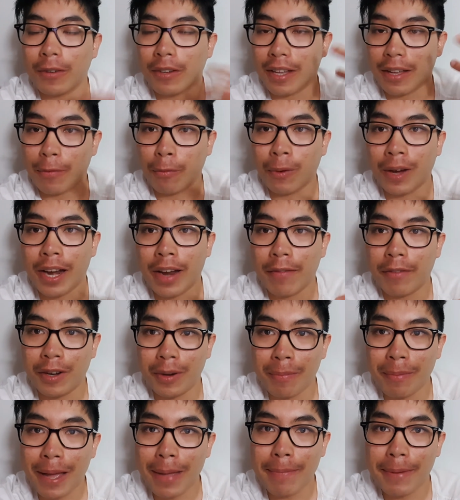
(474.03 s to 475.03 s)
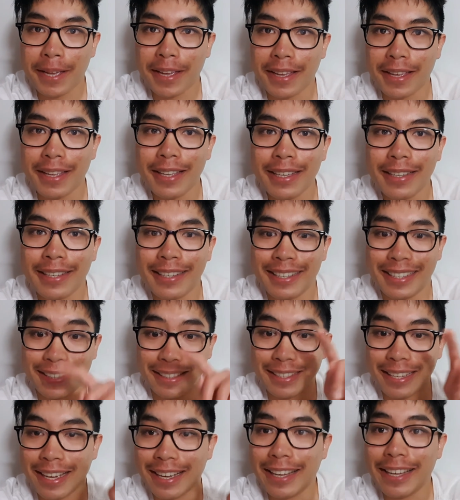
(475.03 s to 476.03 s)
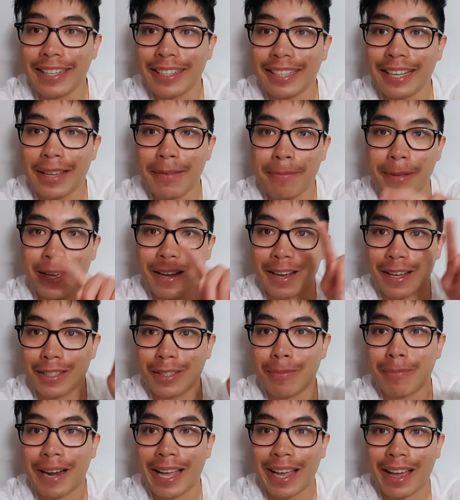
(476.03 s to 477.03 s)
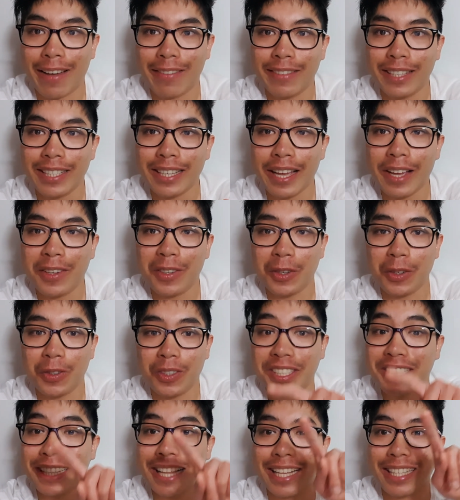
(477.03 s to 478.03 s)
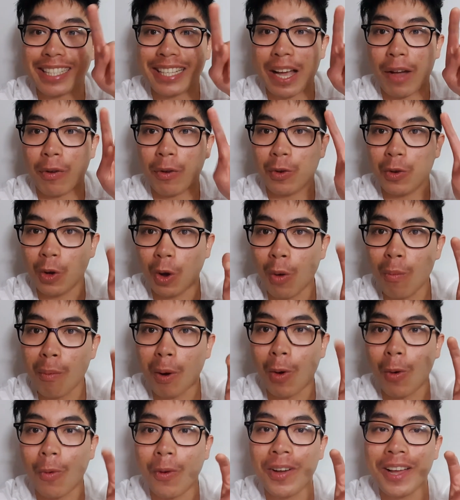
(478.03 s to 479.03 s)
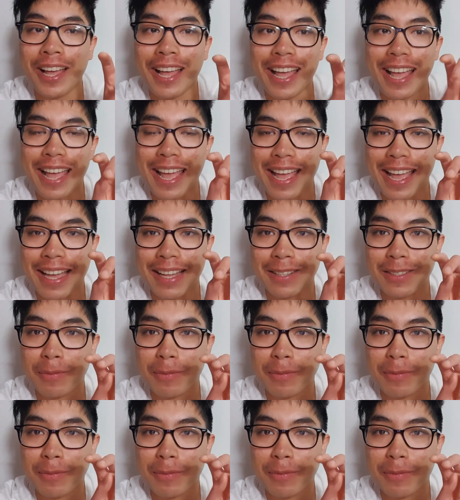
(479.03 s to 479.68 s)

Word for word: whatever it might be, yeah, it can be hard to break out of the cycle because that's our normal. And